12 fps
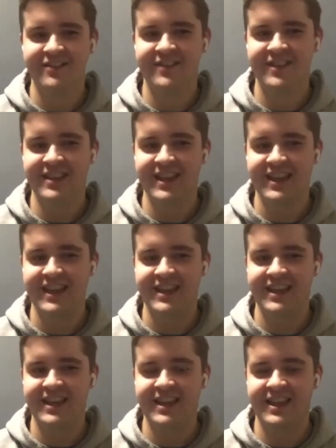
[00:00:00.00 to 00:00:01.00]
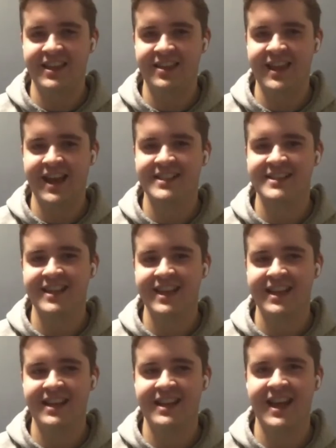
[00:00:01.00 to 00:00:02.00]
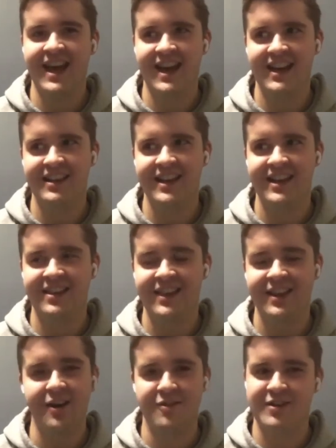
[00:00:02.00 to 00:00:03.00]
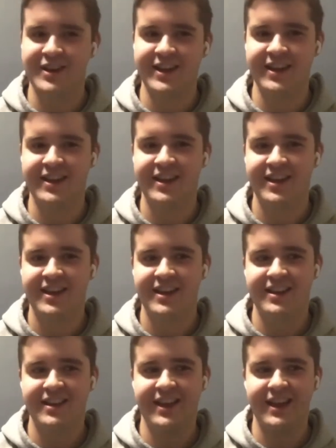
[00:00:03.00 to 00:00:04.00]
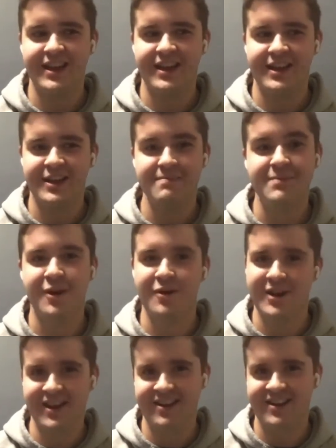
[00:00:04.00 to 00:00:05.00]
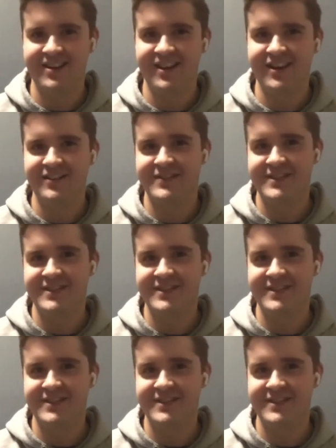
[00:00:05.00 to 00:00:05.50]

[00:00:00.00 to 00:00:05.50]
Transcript: like, that's like not like the only like component of